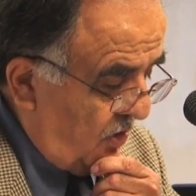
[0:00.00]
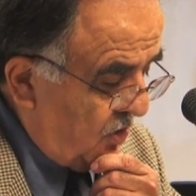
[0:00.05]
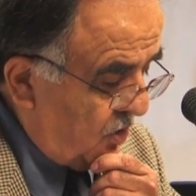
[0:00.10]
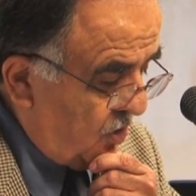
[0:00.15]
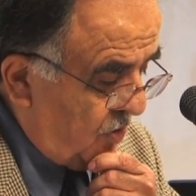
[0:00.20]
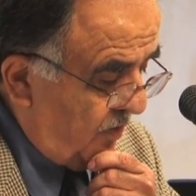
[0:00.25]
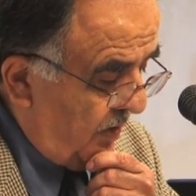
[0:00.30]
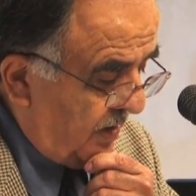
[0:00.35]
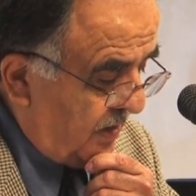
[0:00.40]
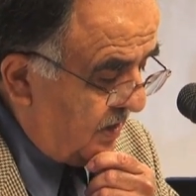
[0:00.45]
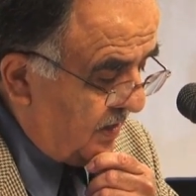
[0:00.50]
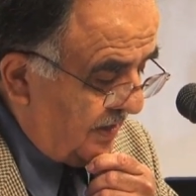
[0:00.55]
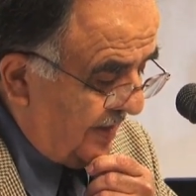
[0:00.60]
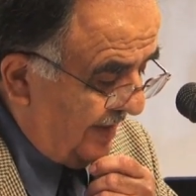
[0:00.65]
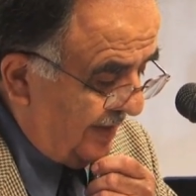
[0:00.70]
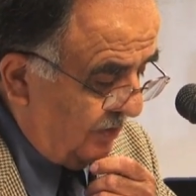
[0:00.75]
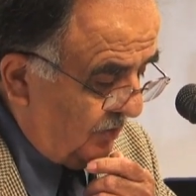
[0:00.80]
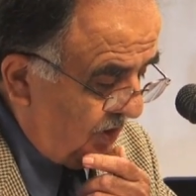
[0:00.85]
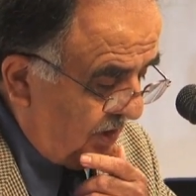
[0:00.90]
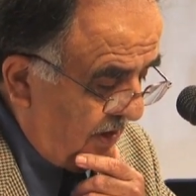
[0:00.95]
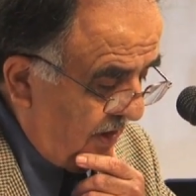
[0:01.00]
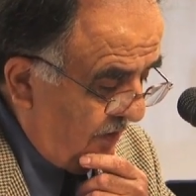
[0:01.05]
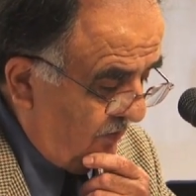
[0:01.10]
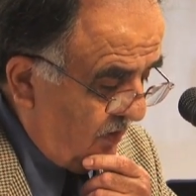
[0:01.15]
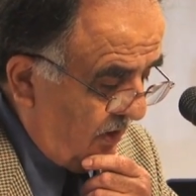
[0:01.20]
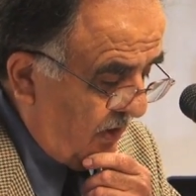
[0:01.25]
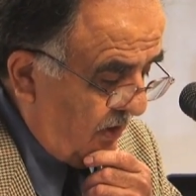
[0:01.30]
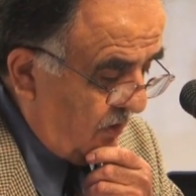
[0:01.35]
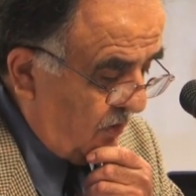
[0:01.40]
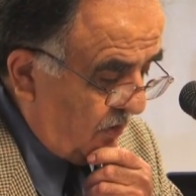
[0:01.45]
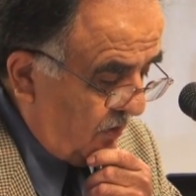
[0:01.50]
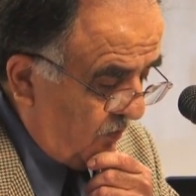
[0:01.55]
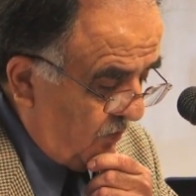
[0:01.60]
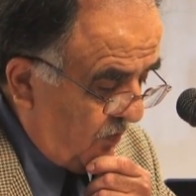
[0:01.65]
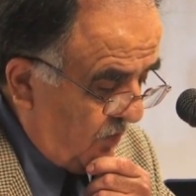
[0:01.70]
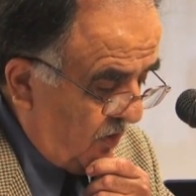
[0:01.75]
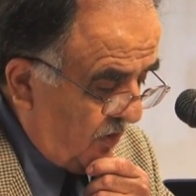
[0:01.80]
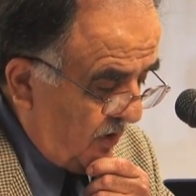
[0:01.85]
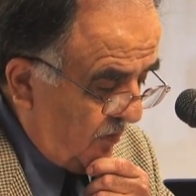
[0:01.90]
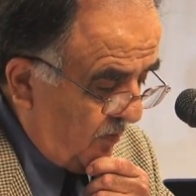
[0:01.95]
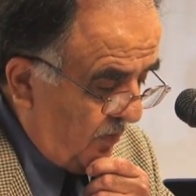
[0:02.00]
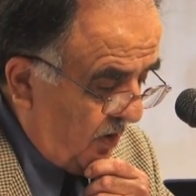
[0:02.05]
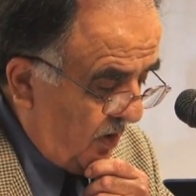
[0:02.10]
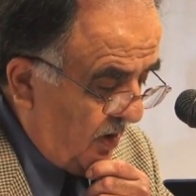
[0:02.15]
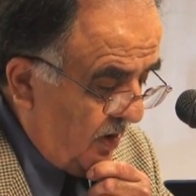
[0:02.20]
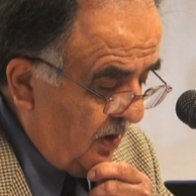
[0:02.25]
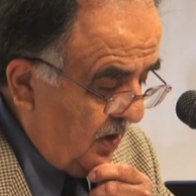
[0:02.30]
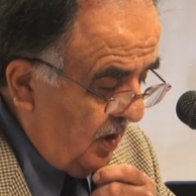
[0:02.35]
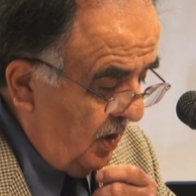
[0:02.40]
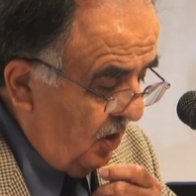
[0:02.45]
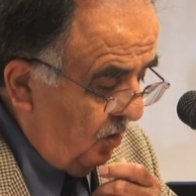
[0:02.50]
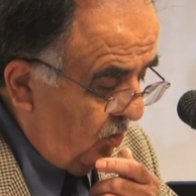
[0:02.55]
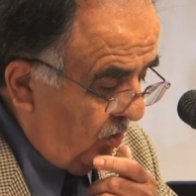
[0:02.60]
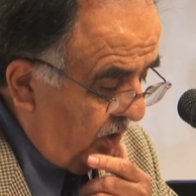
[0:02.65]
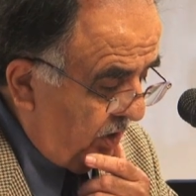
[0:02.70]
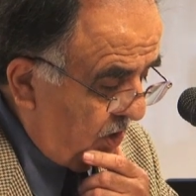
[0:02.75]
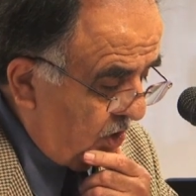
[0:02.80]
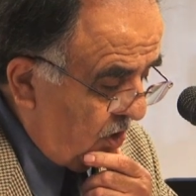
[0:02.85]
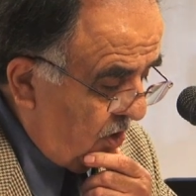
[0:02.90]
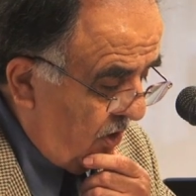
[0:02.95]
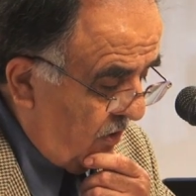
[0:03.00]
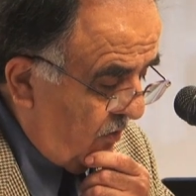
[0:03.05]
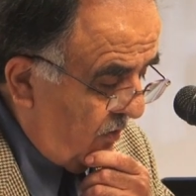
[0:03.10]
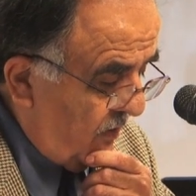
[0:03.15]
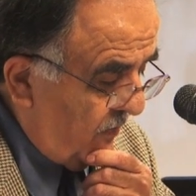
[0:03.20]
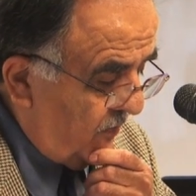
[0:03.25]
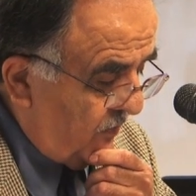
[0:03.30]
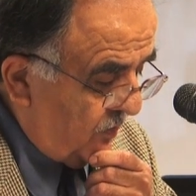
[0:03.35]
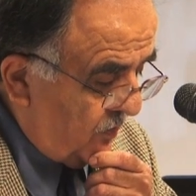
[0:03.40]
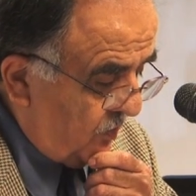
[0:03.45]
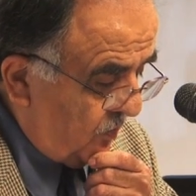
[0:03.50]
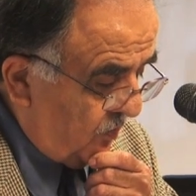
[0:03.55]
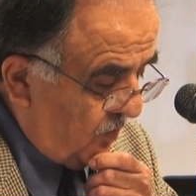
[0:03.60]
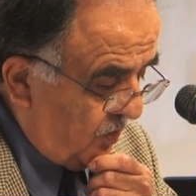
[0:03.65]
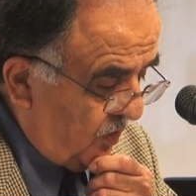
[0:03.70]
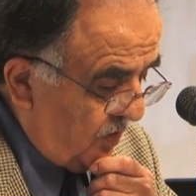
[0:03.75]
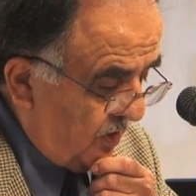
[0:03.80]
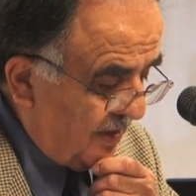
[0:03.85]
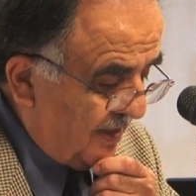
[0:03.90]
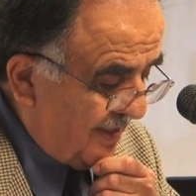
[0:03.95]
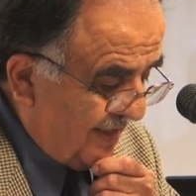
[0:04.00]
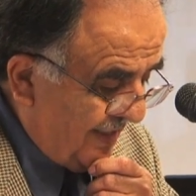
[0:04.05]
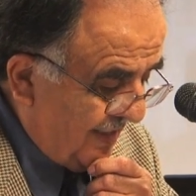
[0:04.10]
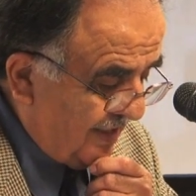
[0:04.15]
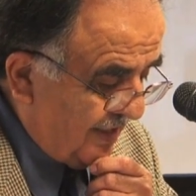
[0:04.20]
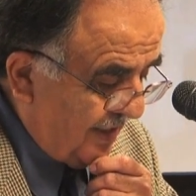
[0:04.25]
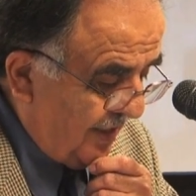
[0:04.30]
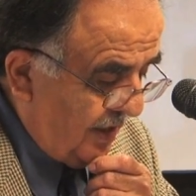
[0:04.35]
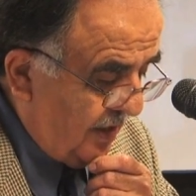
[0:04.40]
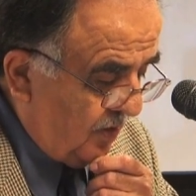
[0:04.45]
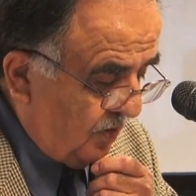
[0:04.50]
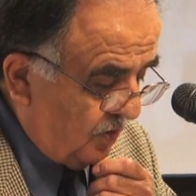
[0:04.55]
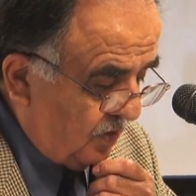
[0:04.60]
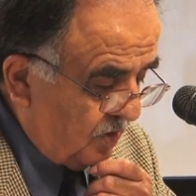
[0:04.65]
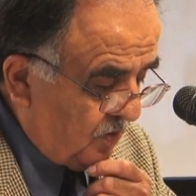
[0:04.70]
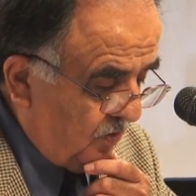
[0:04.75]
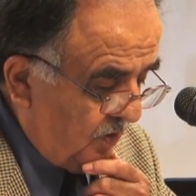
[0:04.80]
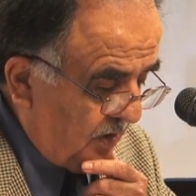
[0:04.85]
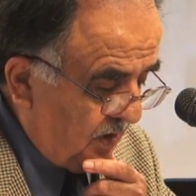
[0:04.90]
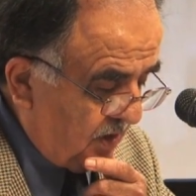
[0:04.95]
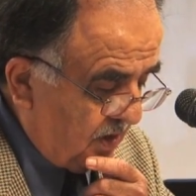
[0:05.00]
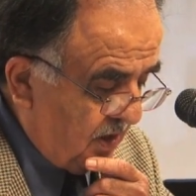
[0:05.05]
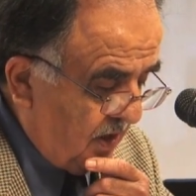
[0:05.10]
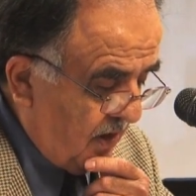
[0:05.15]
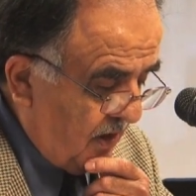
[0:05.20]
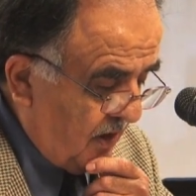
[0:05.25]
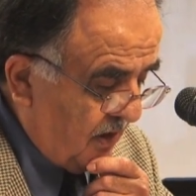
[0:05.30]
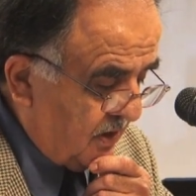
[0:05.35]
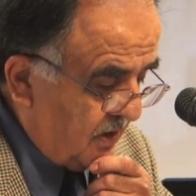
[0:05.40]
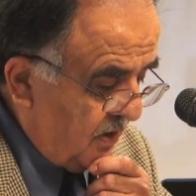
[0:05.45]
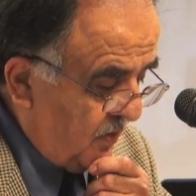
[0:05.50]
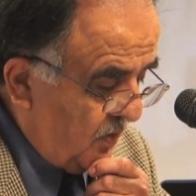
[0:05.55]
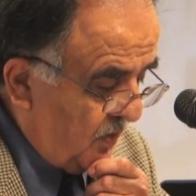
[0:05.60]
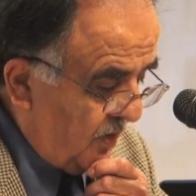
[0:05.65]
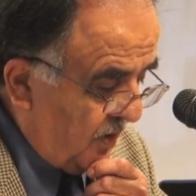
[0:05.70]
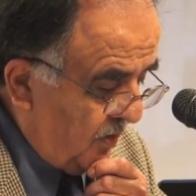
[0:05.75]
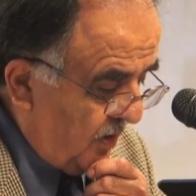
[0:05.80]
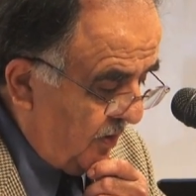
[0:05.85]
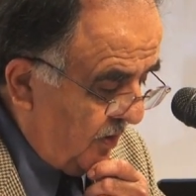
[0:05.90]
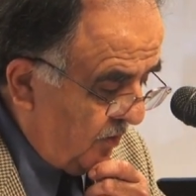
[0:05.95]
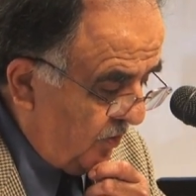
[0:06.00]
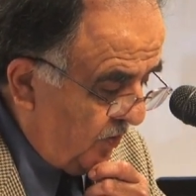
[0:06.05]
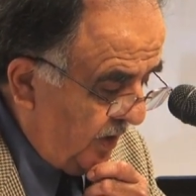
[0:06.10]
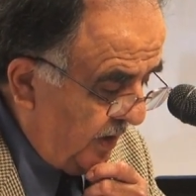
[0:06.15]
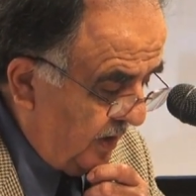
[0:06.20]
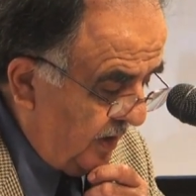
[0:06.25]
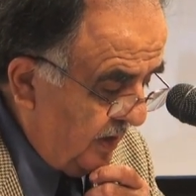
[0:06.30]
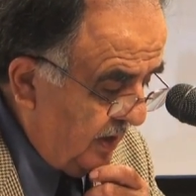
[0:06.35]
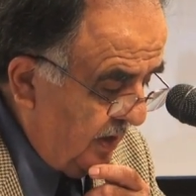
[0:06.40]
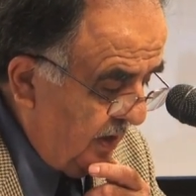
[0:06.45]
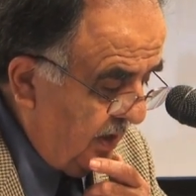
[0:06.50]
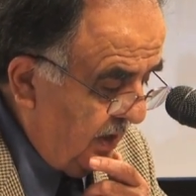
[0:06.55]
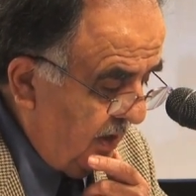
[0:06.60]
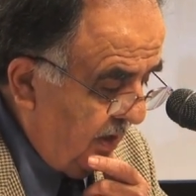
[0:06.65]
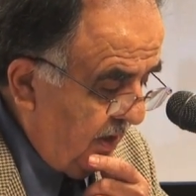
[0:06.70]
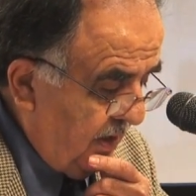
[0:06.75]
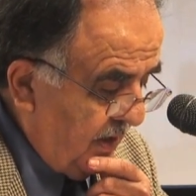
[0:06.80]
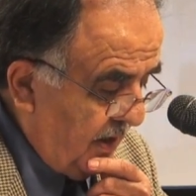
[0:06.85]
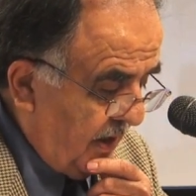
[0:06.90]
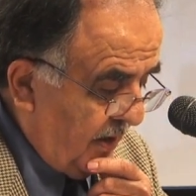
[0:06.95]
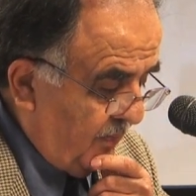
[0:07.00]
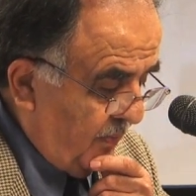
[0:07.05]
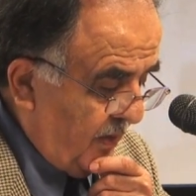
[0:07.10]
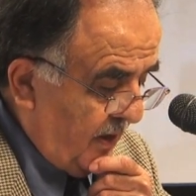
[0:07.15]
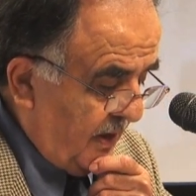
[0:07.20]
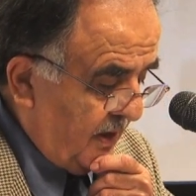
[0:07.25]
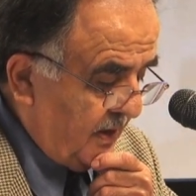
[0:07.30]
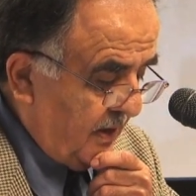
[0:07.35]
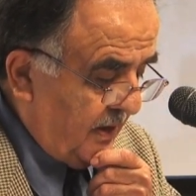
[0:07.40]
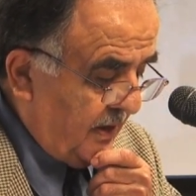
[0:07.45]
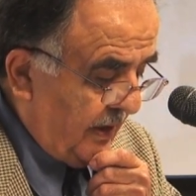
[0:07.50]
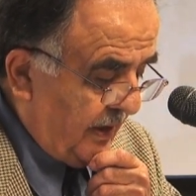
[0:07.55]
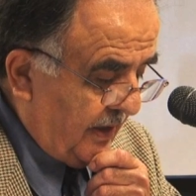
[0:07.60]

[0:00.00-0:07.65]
Also, my son was left lying on the floor of the bar where he sought refuge for more than six hours while his colleagues that were away that they,